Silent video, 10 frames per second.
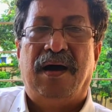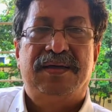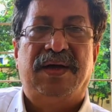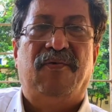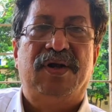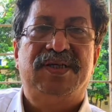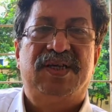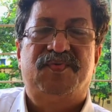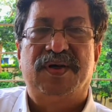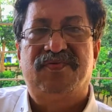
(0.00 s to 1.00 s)
Someone is
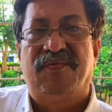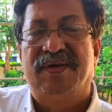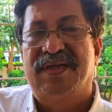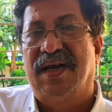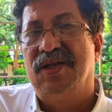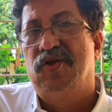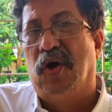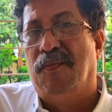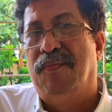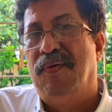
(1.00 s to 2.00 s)
responsible for a certain
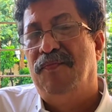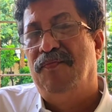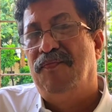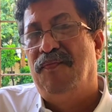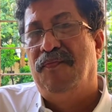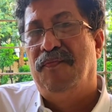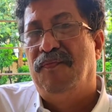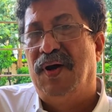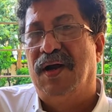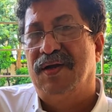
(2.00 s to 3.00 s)
job,
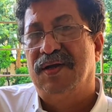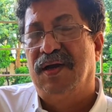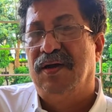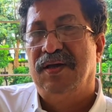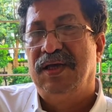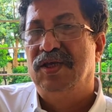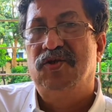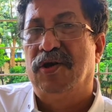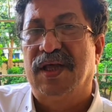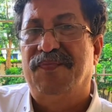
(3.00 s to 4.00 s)
but he is
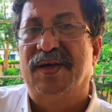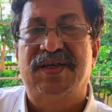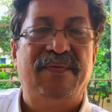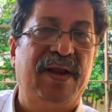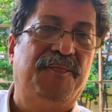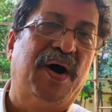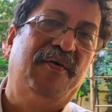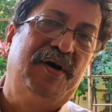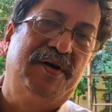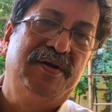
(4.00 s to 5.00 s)
not that much level
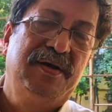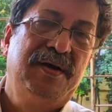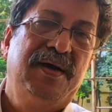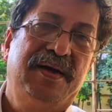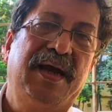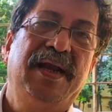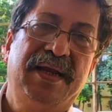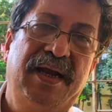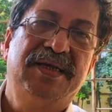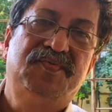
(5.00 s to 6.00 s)
empowered. Can he
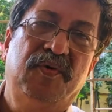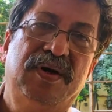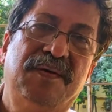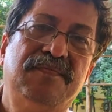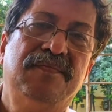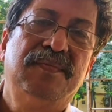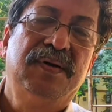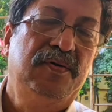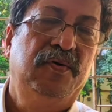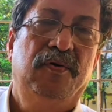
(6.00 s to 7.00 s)
run his program?
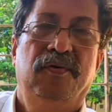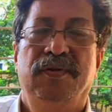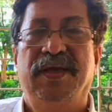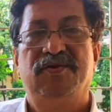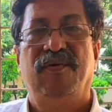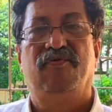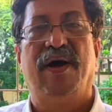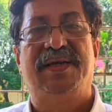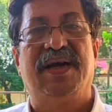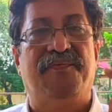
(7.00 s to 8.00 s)
No. That has been
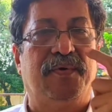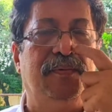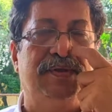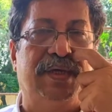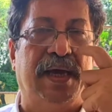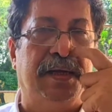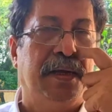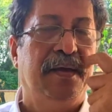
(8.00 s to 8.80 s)
quite tough on his side.